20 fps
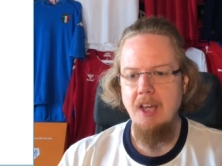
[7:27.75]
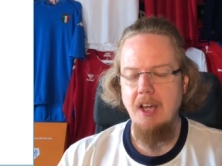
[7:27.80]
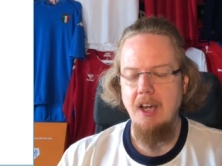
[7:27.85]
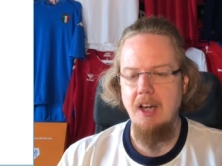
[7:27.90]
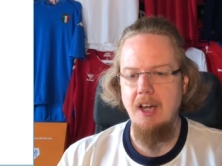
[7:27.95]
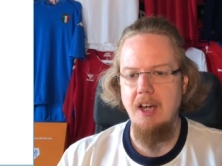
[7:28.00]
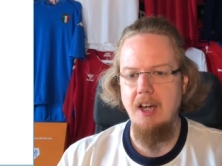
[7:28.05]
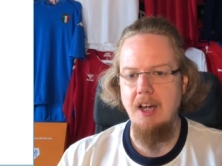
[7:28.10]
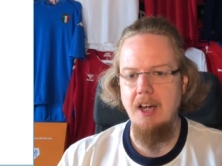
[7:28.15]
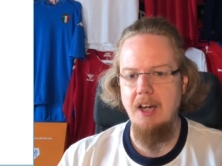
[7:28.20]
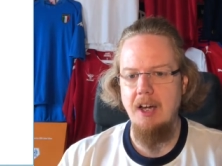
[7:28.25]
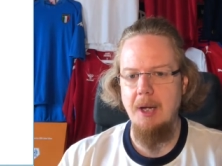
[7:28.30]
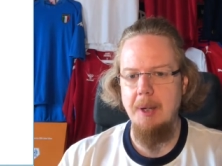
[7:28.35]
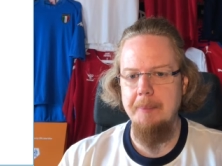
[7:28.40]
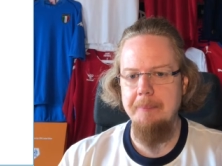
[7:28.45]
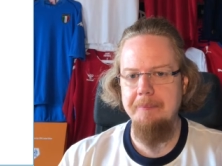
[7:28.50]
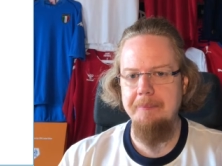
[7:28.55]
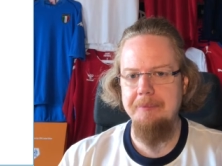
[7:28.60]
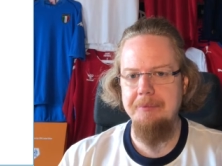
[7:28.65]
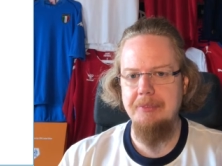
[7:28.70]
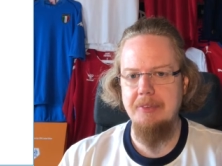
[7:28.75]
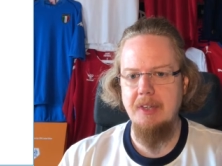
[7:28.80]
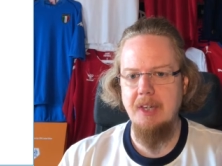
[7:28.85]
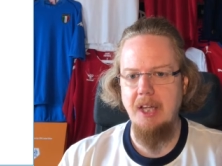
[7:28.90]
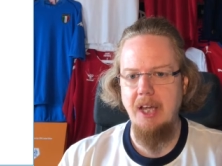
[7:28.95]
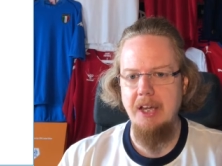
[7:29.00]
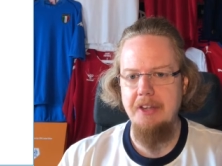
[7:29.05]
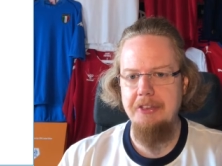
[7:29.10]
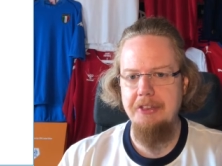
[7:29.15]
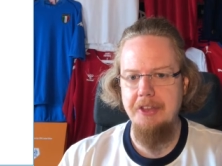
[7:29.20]
Um,
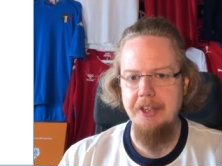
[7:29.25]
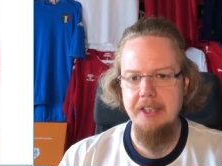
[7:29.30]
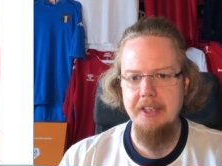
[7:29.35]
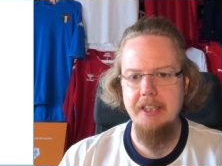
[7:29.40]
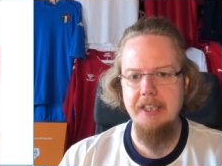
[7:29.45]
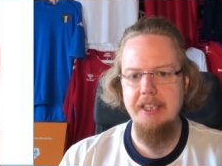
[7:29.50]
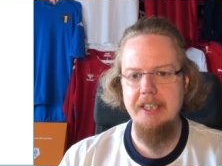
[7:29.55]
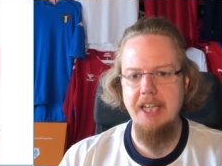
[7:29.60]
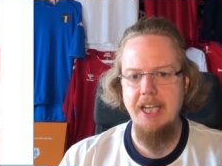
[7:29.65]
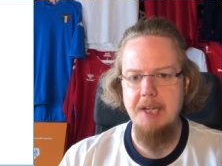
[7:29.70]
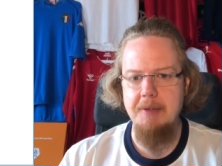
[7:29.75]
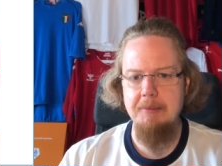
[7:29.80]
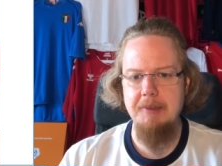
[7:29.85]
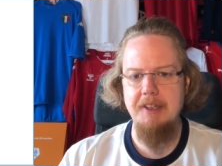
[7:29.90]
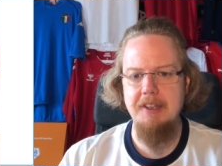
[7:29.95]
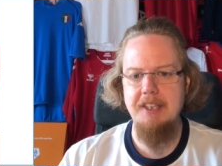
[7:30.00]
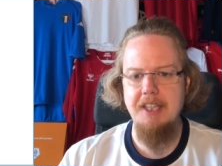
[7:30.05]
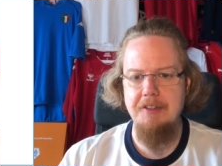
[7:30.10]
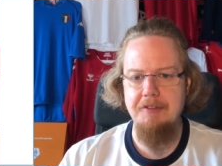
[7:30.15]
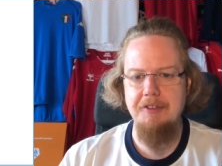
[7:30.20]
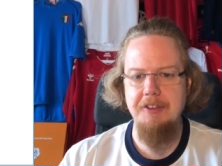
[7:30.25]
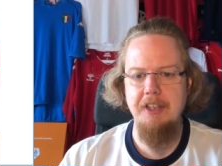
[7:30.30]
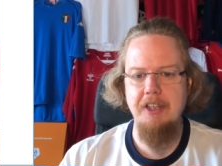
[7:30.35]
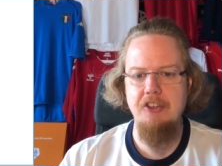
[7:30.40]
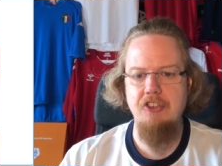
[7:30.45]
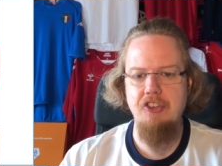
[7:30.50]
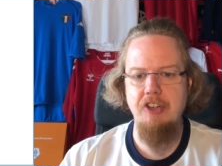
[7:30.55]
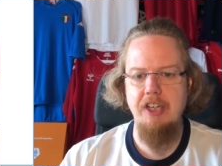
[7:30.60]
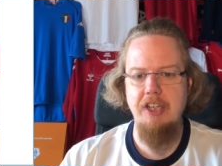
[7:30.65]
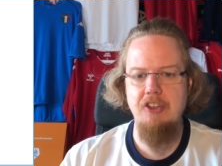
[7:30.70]
I think the game then
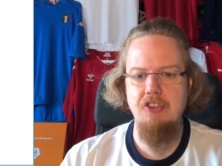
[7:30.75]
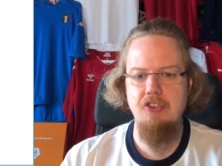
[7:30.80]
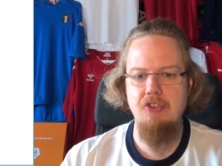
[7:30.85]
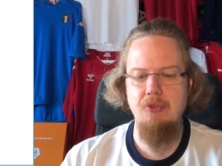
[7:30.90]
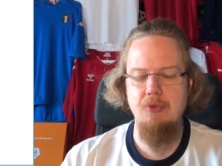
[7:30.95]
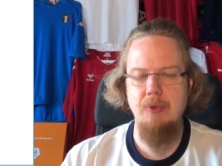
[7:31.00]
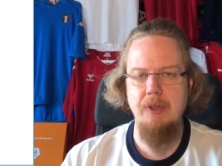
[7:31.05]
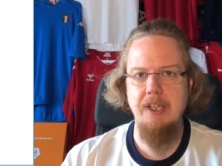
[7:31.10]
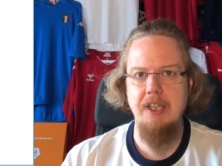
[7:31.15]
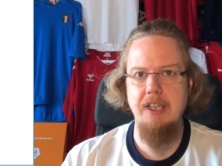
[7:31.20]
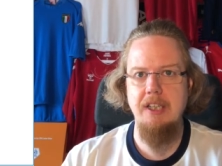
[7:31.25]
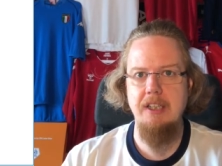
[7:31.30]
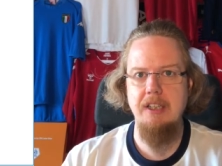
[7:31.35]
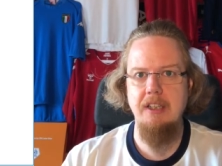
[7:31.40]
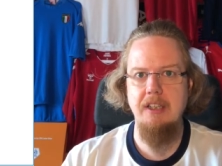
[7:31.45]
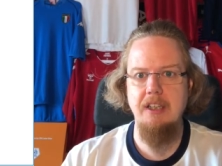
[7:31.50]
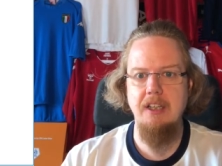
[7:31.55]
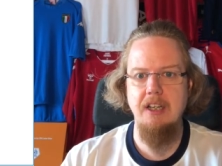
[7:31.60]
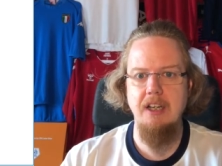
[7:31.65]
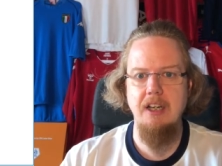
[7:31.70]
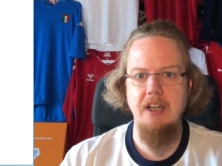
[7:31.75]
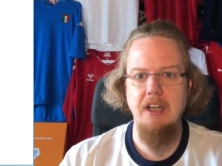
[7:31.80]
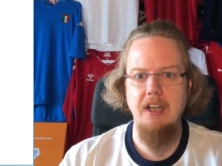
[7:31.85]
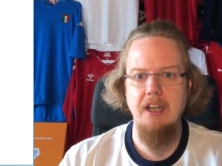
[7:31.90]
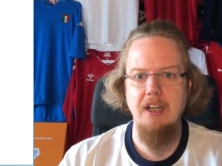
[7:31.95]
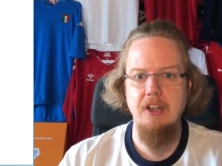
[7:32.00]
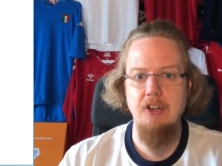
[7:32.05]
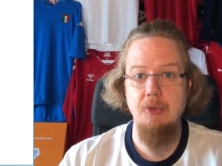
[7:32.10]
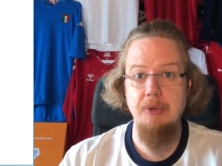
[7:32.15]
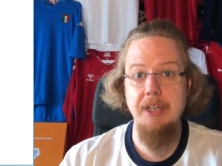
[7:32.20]
definitely changed when
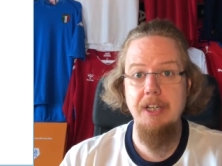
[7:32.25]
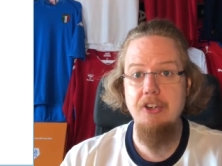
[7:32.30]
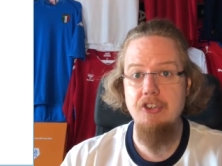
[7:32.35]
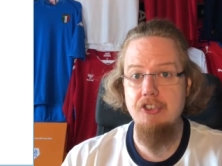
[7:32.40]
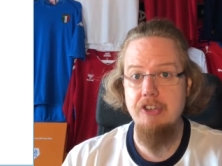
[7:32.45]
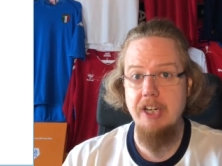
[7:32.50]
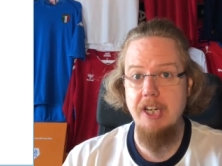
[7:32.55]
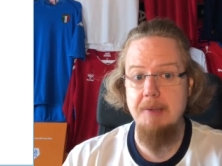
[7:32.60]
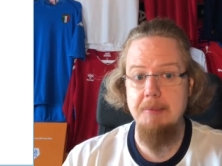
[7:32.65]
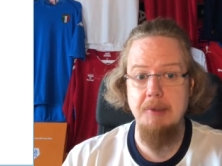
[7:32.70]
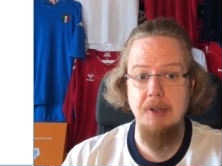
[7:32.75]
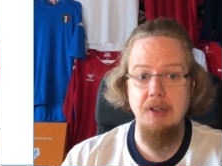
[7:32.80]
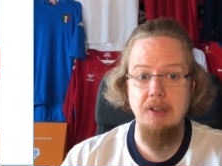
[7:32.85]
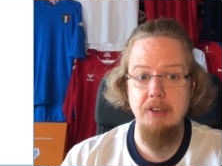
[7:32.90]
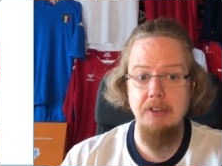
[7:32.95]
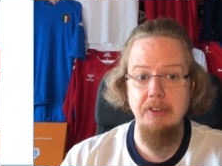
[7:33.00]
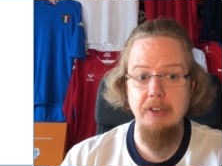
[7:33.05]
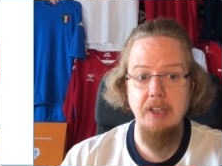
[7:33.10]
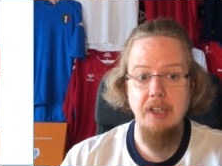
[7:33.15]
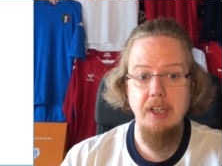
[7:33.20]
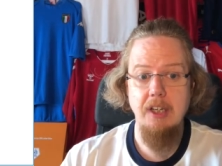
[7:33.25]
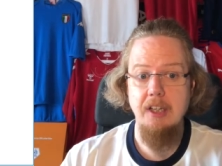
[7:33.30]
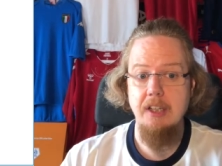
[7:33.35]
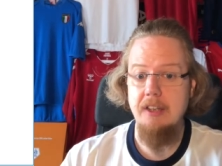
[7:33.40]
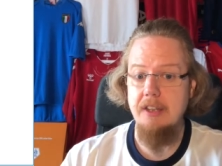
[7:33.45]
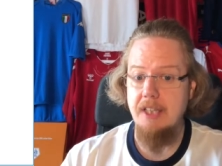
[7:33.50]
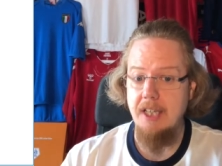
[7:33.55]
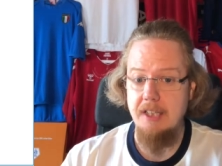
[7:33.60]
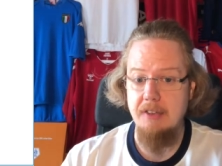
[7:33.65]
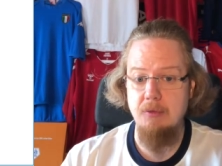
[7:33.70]
uh, Grealish came on.
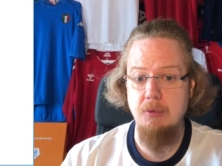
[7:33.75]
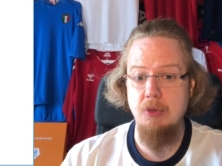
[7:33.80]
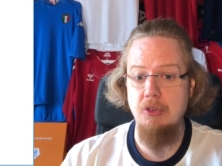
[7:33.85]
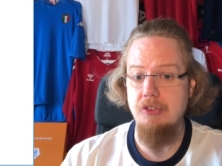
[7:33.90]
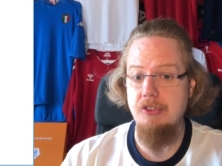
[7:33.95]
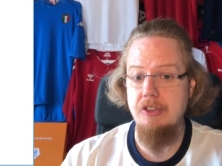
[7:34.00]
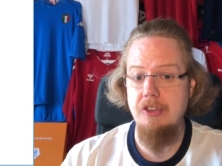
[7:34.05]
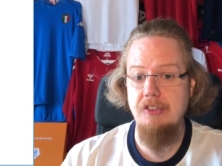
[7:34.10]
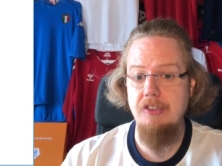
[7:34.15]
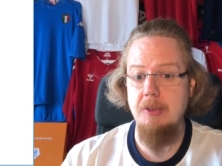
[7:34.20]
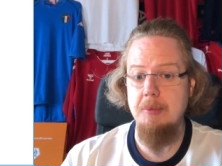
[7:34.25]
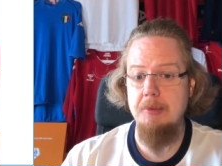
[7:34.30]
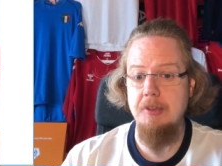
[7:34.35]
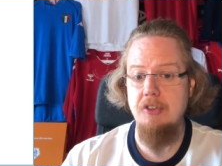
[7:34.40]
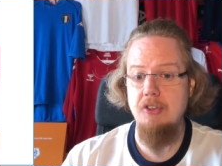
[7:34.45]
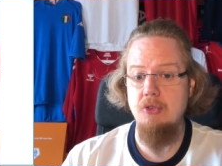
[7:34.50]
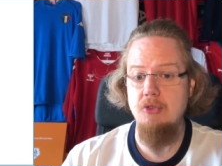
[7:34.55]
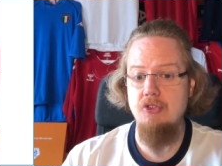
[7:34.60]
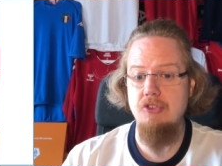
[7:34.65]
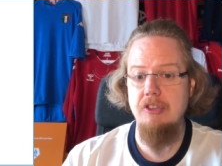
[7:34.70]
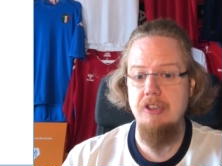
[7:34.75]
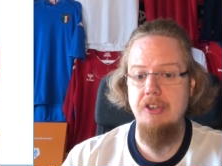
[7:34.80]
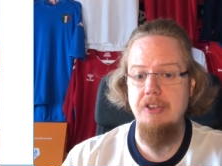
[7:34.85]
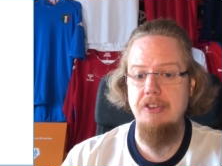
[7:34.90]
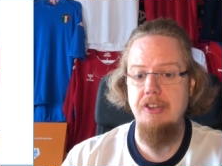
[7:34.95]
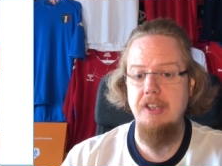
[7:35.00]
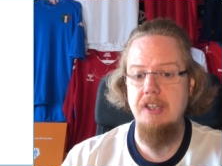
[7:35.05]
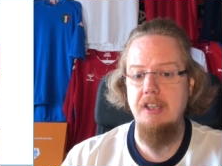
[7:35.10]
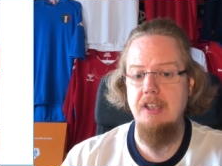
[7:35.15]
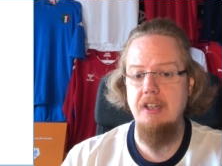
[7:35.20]
That was the substitution. I
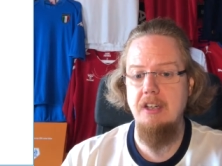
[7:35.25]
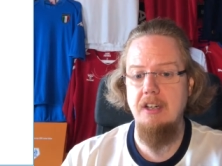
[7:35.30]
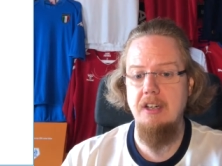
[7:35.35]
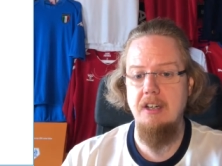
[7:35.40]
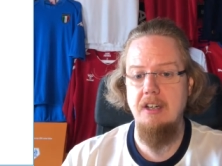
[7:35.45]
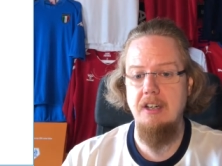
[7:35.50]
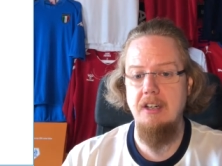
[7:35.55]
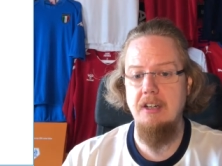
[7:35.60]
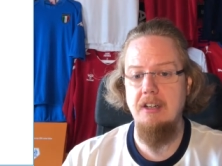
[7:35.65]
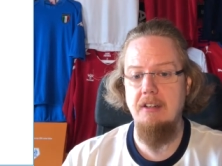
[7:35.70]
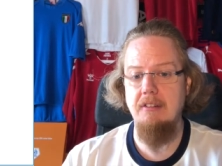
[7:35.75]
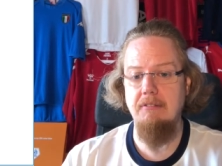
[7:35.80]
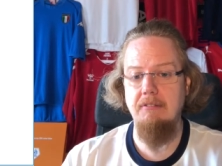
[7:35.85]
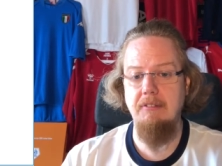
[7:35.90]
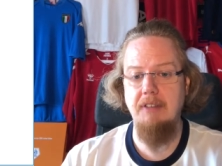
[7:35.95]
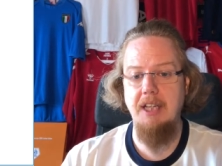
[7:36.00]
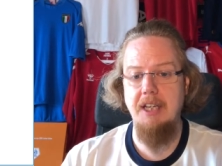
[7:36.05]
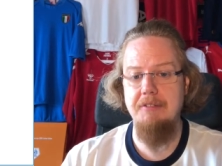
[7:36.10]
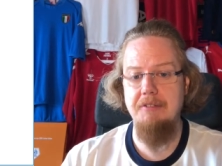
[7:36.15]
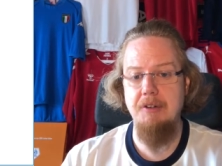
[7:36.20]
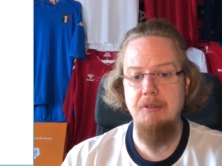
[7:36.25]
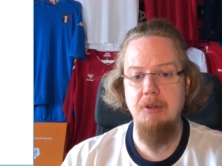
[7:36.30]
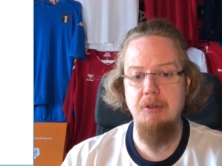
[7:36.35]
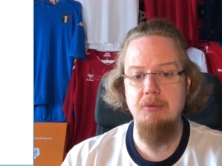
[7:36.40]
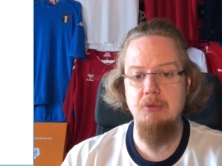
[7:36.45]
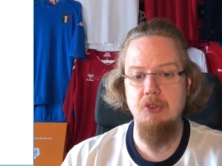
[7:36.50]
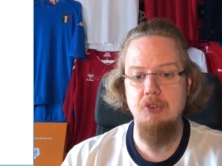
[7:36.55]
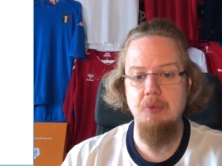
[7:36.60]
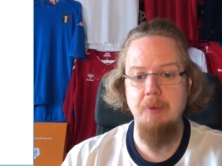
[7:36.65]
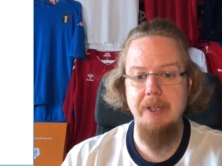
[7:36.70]
think uh,
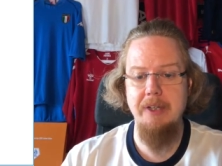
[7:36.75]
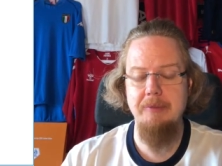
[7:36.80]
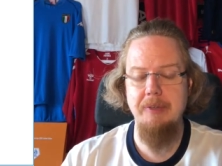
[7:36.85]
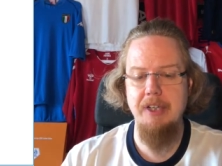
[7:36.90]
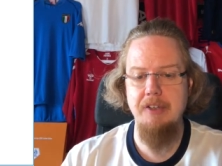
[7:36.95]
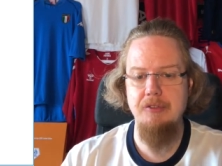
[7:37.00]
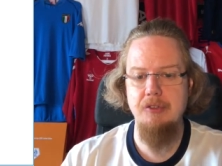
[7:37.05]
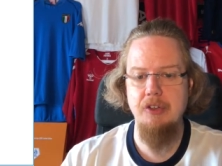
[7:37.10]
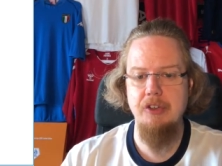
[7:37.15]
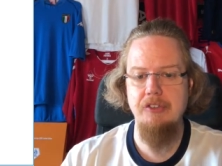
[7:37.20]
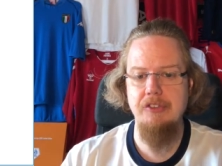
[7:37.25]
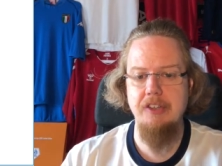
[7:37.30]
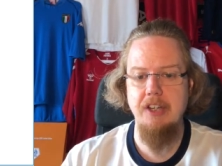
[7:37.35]
everyone was waiting for.